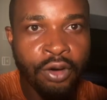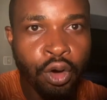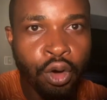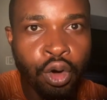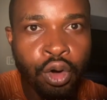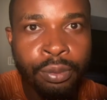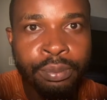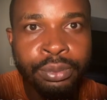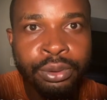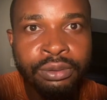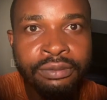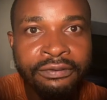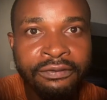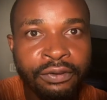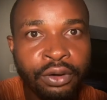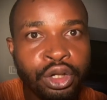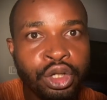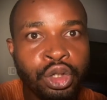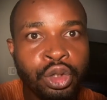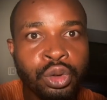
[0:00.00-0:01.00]
open
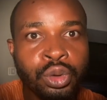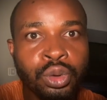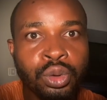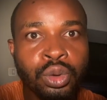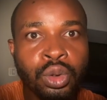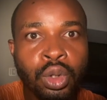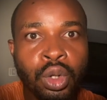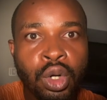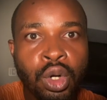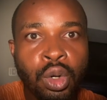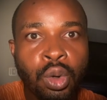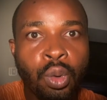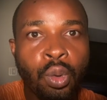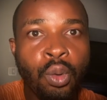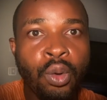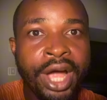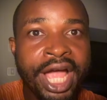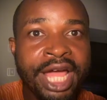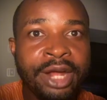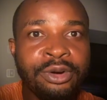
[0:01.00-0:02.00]
for you.
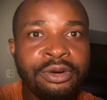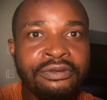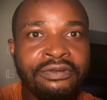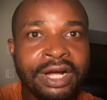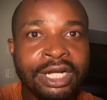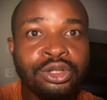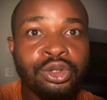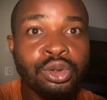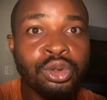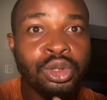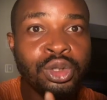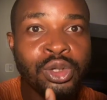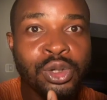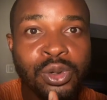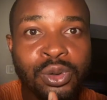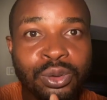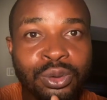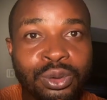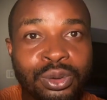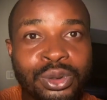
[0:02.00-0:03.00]
We'll head over to
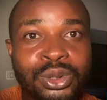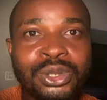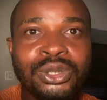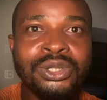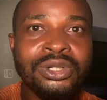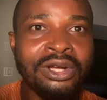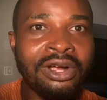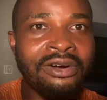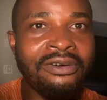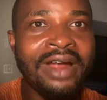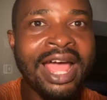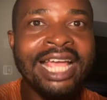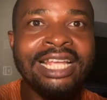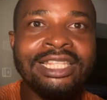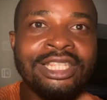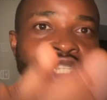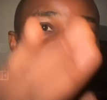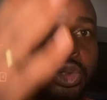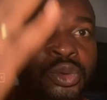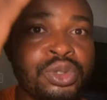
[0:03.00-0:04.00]
tools. All
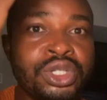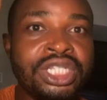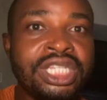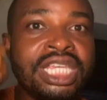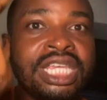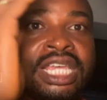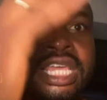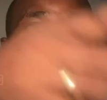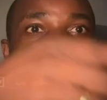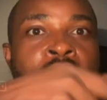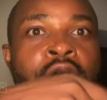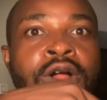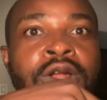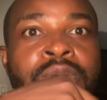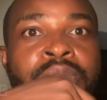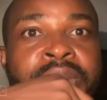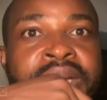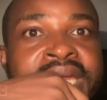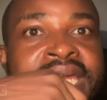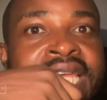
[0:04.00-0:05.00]
right. You see
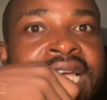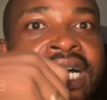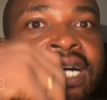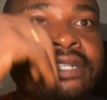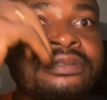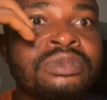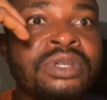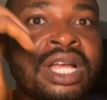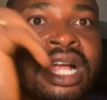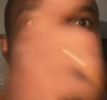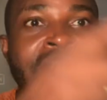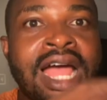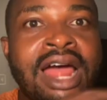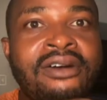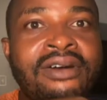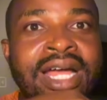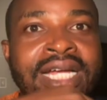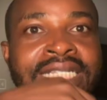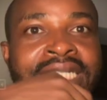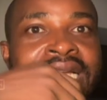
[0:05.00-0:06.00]
all media,
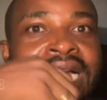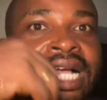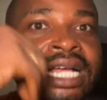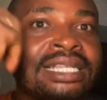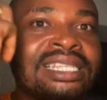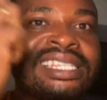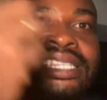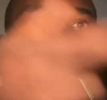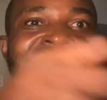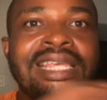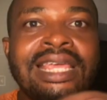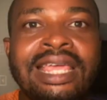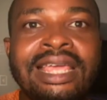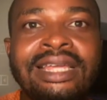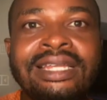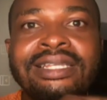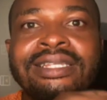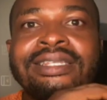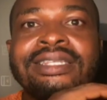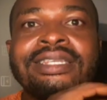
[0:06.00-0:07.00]
characters,
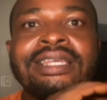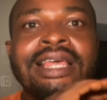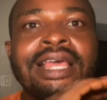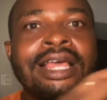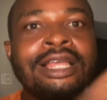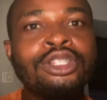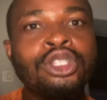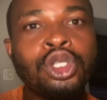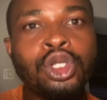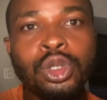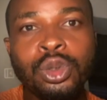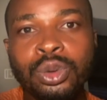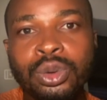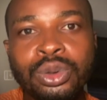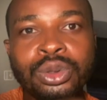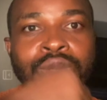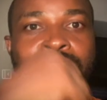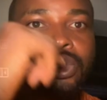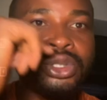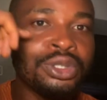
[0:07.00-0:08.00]
scenes,
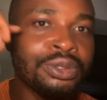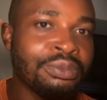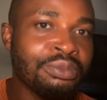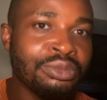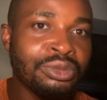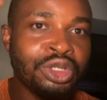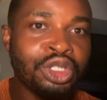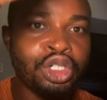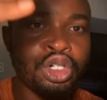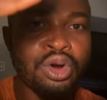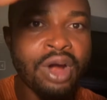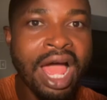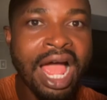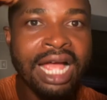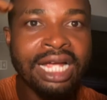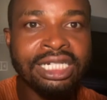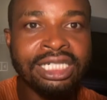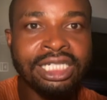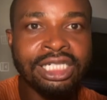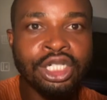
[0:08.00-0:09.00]
tools,
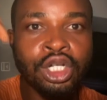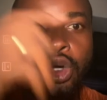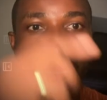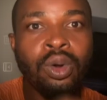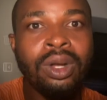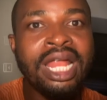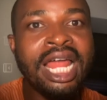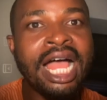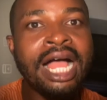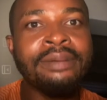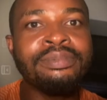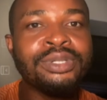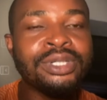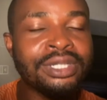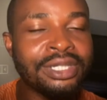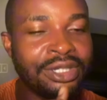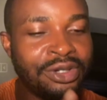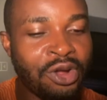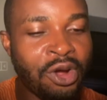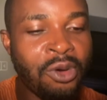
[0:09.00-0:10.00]
trash,
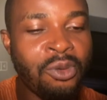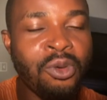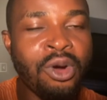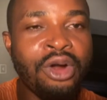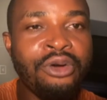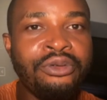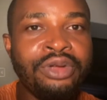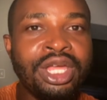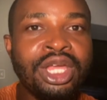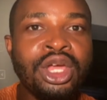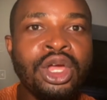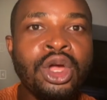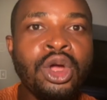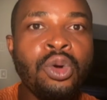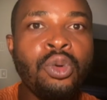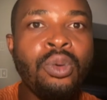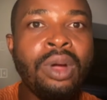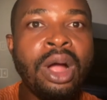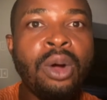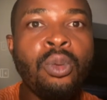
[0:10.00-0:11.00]
collapse. Don't worry.
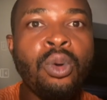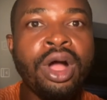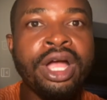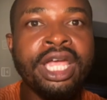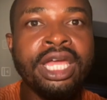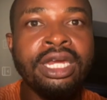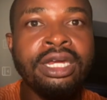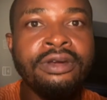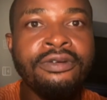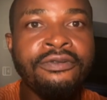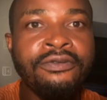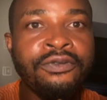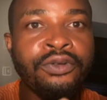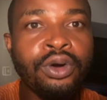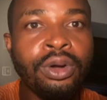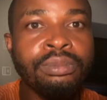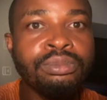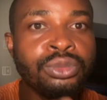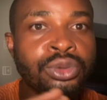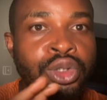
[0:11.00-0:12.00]
We are working
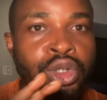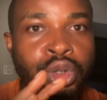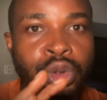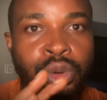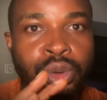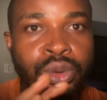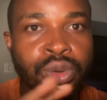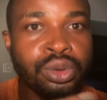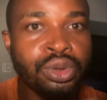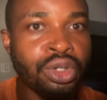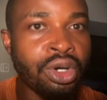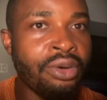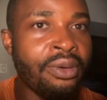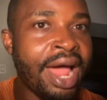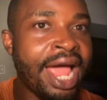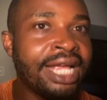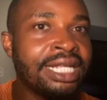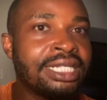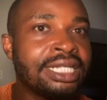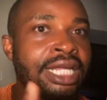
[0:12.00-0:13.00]
from tools. All
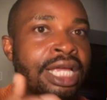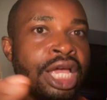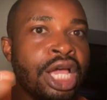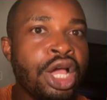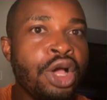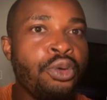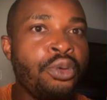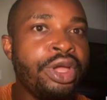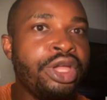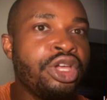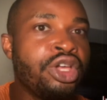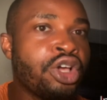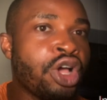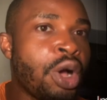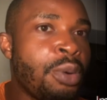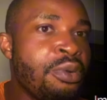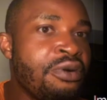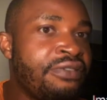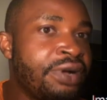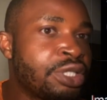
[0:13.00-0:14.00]
right. When you
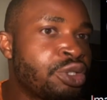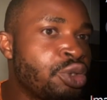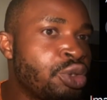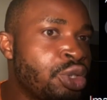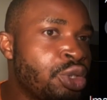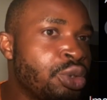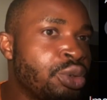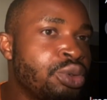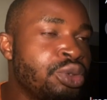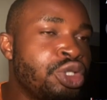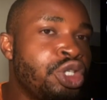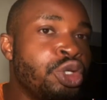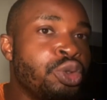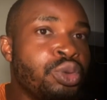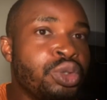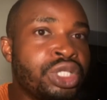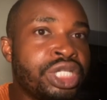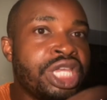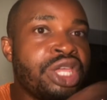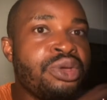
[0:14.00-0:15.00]
come over to tools, you
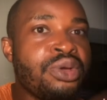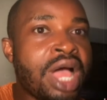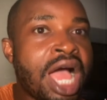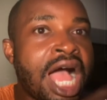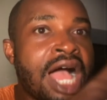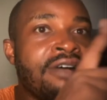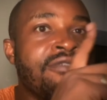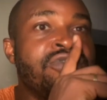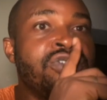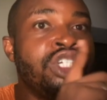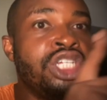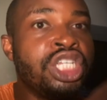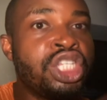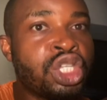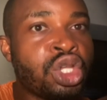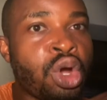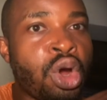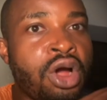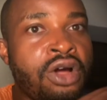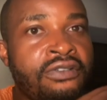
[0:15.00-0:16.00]
will see you have
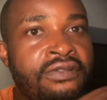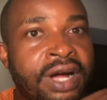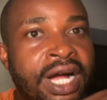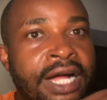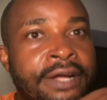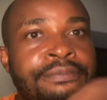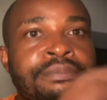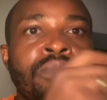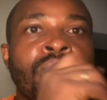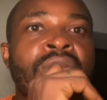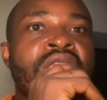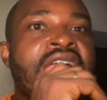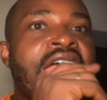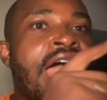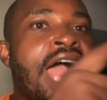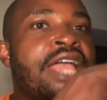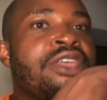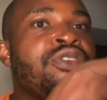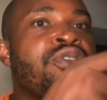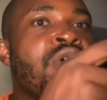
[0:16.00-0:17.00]
discover
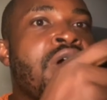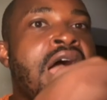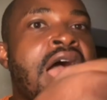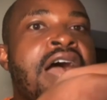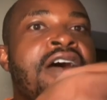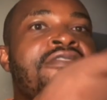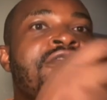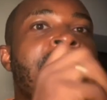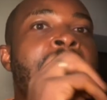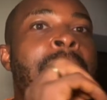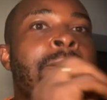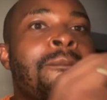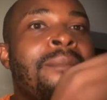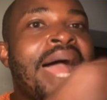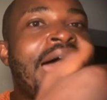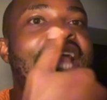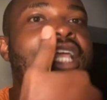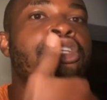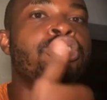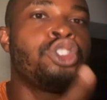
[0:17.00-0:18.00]
and you have
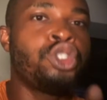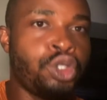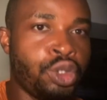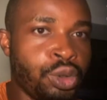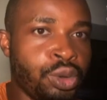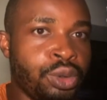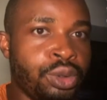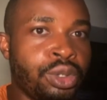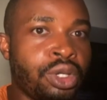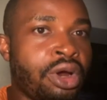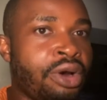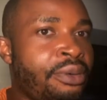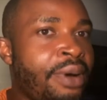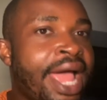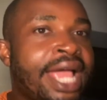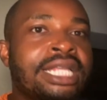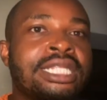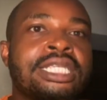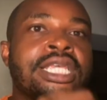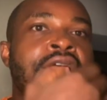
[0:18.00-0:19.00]
my tool. All
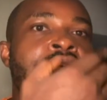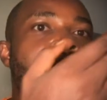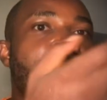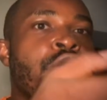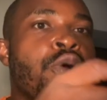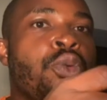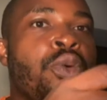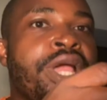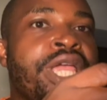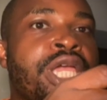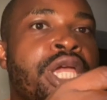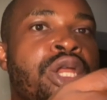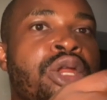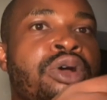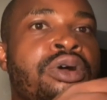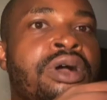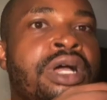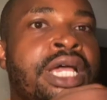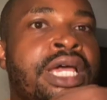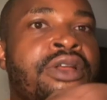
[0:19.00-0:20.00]
right. When you
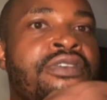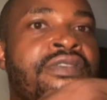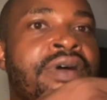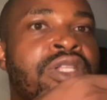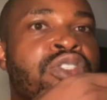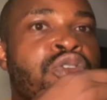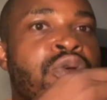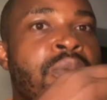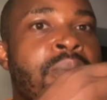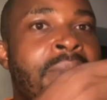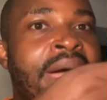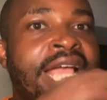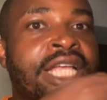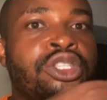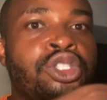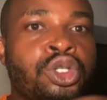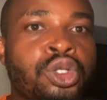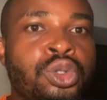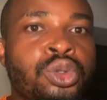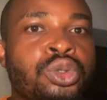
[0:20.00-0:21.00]
head over to my
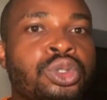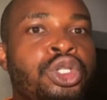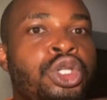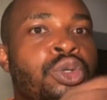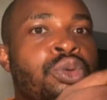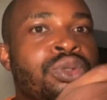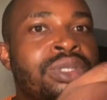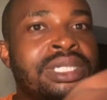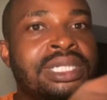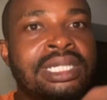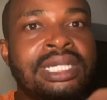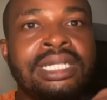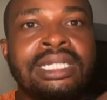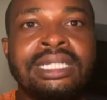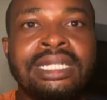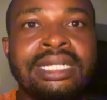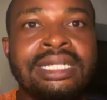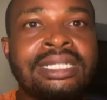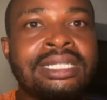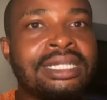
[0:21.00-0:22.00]
tool, you will see
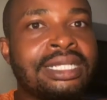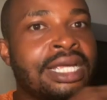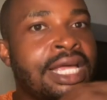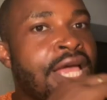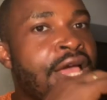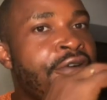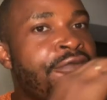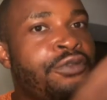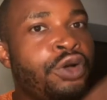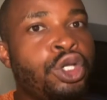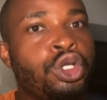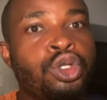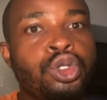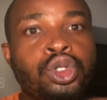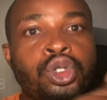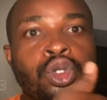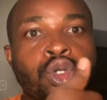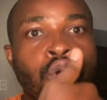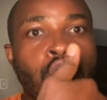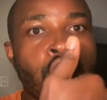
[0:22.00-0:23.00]
this for
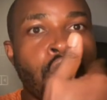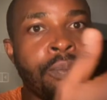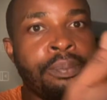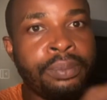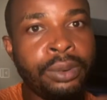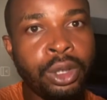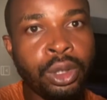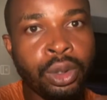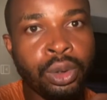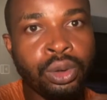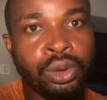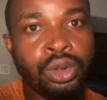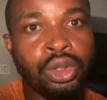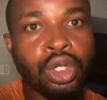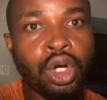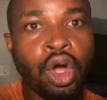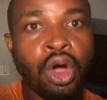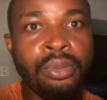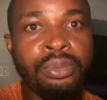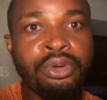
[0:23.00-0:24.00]
you to
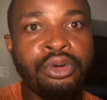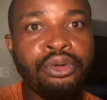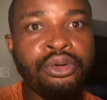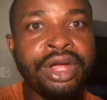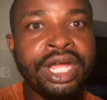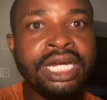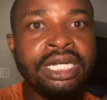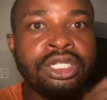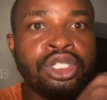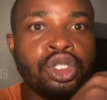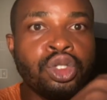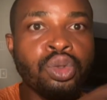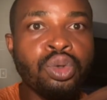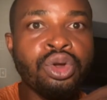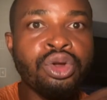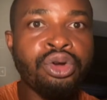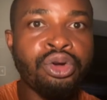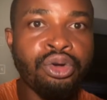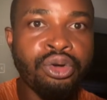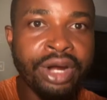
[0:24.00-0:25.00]
upload, upgrade, to
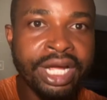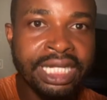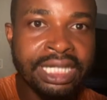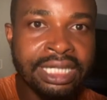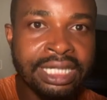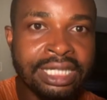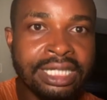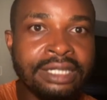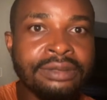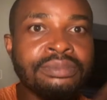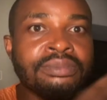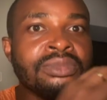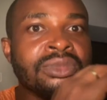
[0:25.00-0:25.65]
create.